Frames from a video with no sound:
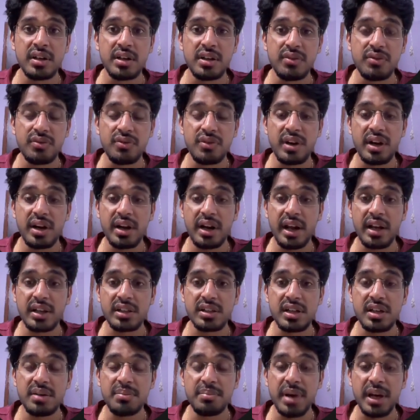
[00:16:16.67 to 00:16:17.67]
if we are
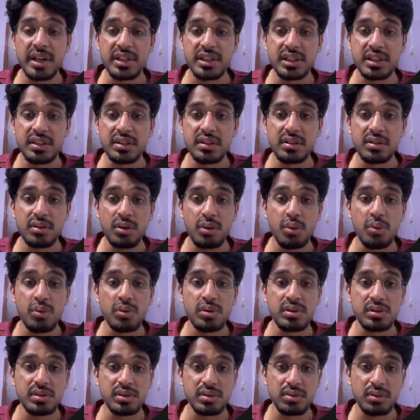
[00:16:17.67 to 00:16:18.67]
actually matching the
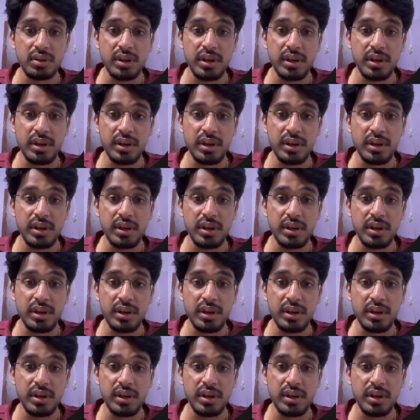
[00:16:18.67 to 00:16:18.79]
roles.